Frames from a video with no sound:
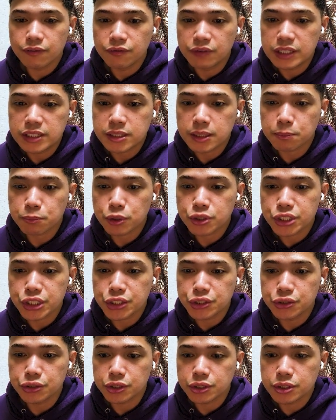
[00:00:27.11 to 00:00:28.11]
visa
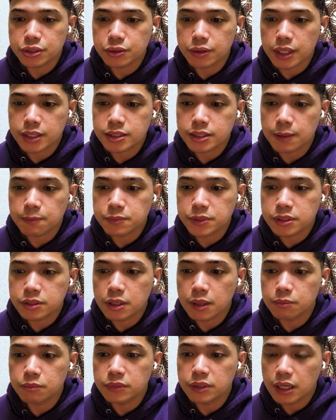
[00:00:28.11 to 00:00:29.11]
procedures to accept
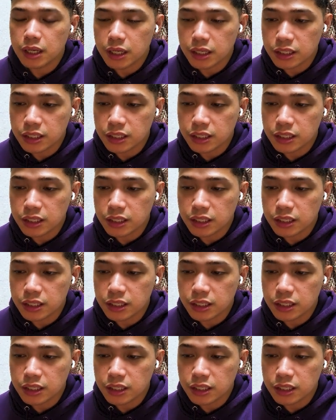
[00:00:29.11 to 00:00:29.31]
some